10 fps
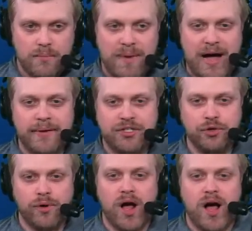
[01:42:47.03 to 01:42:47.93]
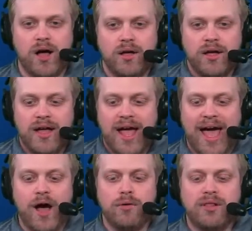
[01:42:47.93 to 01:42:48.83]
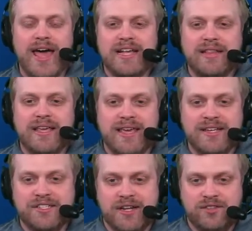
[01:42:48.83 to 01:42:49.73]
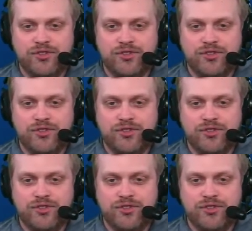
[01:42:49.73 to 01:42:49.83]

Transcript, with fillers: Bobby Two Raw. How likely is it